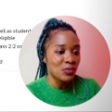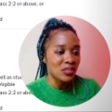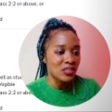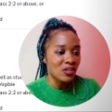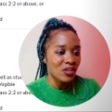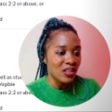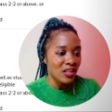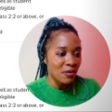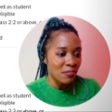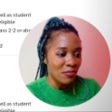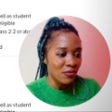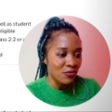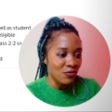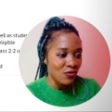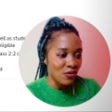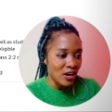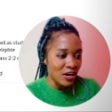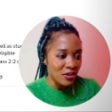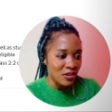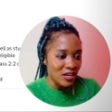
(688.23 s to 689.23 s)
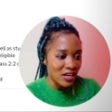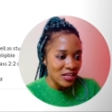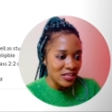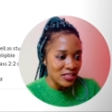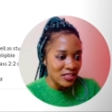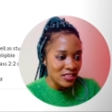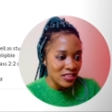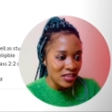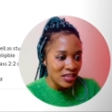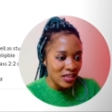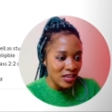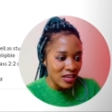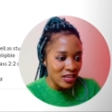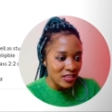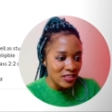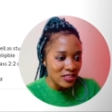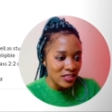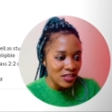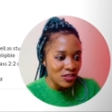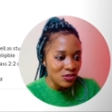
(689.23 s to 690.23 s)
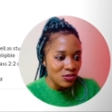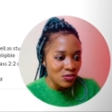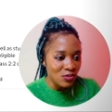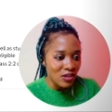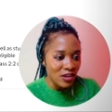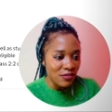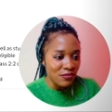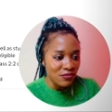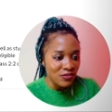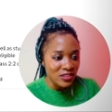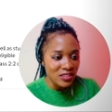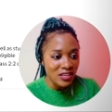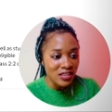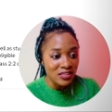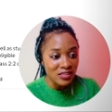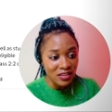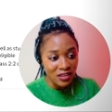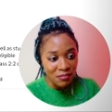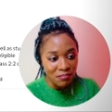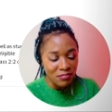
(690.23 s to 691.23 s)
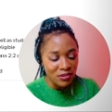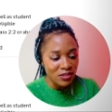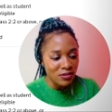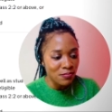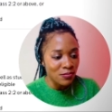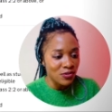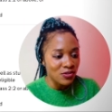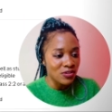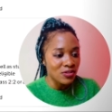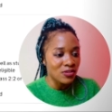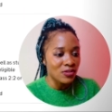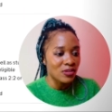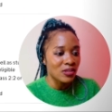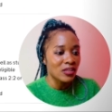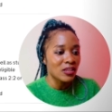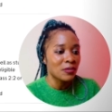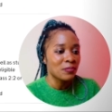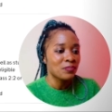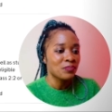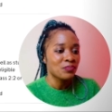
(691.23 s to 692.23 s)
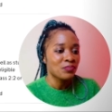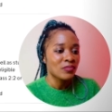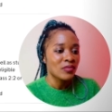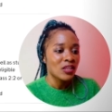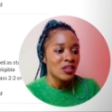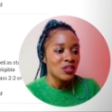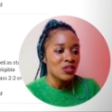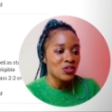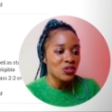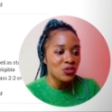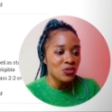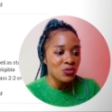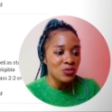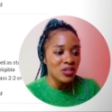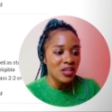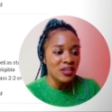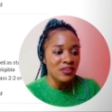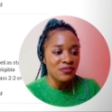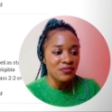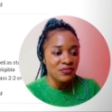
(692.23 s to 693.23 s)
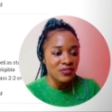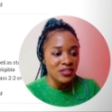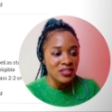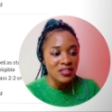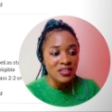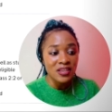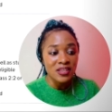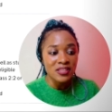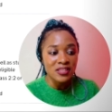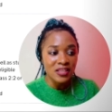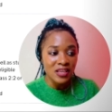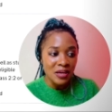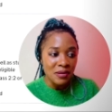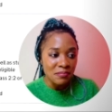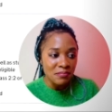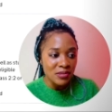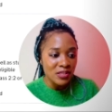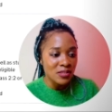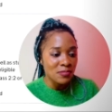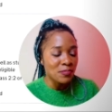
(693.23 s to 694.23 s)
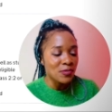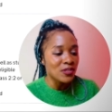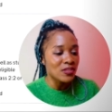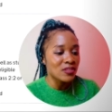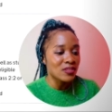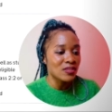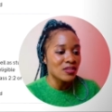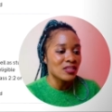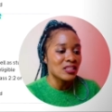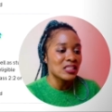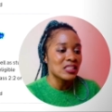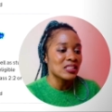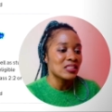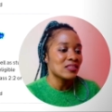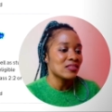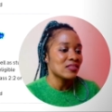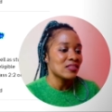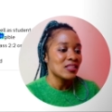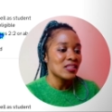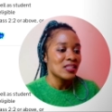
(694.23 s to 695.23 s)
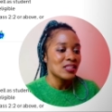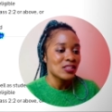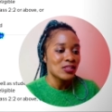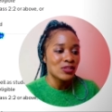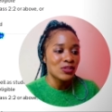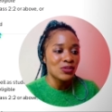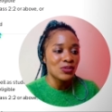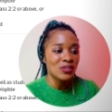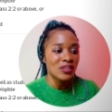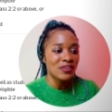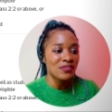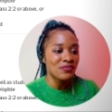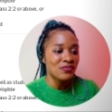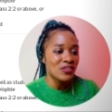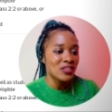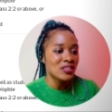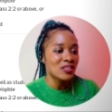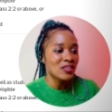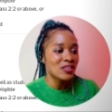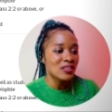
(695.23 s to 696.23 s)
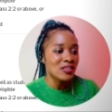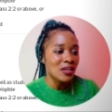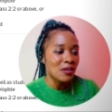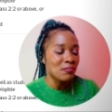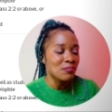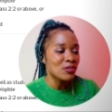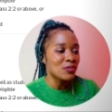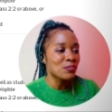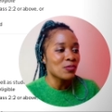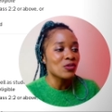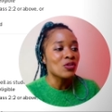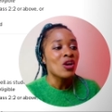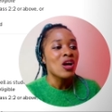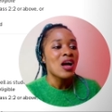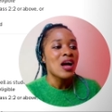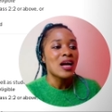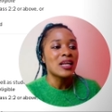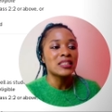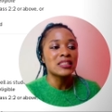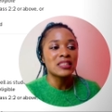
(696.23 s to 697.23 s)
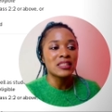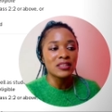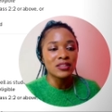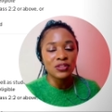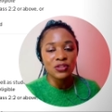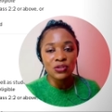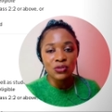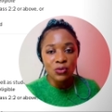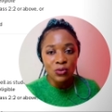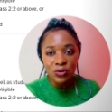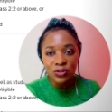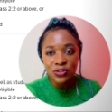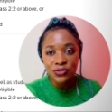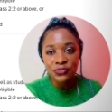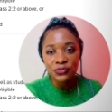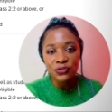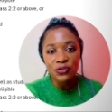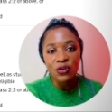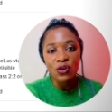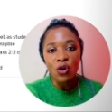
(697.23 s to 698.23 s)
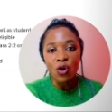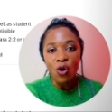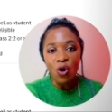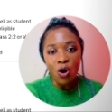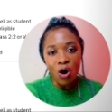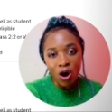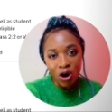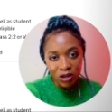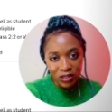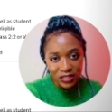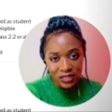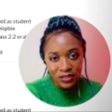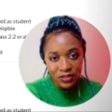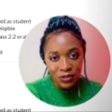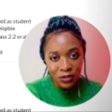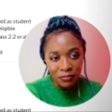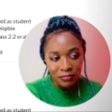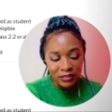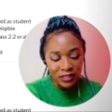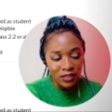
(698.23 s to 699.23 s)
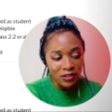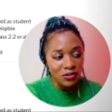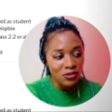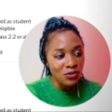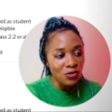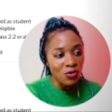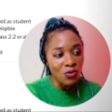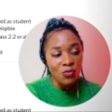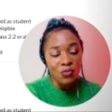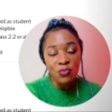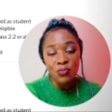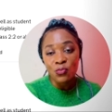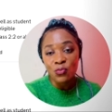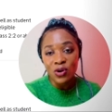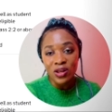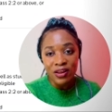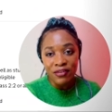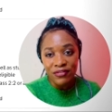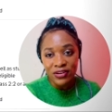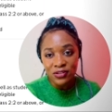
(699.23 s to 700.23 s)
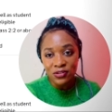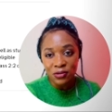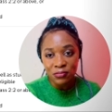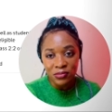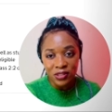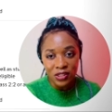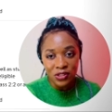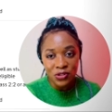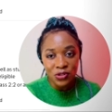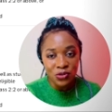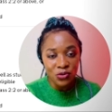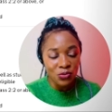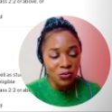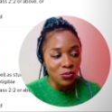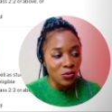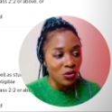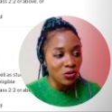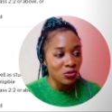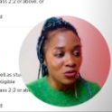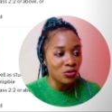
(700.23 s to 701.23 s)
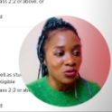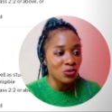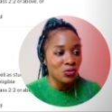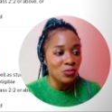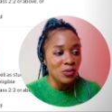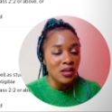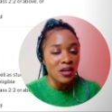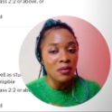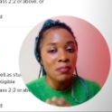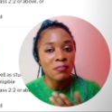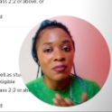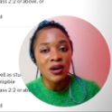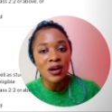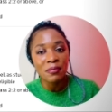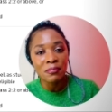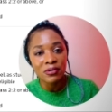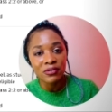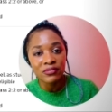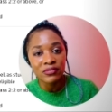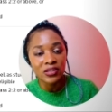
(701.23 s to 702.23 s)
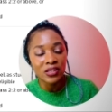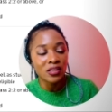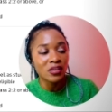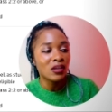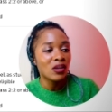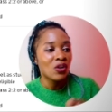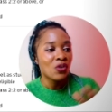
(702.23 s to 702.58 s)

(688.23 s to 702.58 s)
saw that before. And you can see here it says student visas can be sponsored. Student visas can be sponsored. Student visas can be sponsored. And this goes for all the subjects. So whatever subjects you want to do, whether primary,